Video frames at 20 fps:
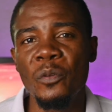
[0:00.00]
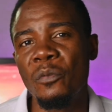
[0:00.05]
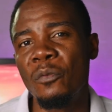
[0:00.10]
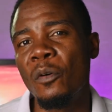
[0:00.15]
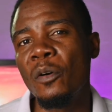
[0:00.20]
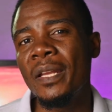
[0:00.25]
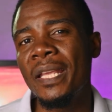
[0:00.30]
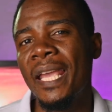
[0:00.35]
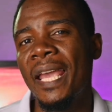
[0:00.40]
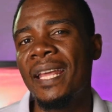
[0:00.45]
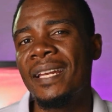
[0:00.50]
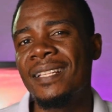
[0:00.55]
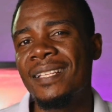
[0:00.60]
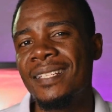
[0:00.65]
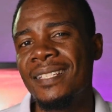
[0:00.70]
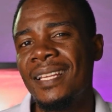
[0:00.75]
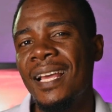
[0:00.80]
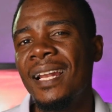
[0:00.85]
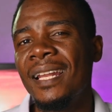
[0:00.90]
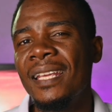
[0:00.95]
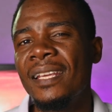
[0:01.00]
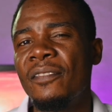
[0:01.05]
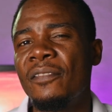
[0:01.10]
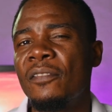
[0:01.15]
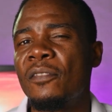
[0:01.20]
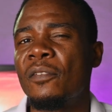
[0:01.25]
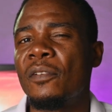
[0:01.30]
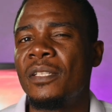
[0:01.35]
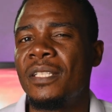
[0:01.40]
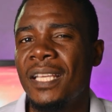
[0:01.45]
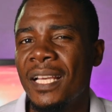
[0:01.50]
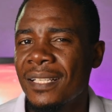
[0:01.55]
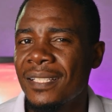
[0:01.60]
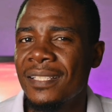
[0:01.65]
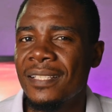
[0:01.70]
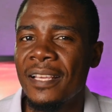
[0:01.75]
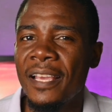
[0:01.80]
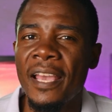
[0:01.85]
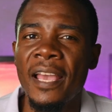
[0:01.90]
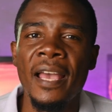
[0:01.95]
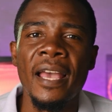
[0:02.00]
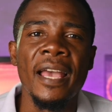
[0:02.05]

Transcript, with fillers: we've only had Starlink for just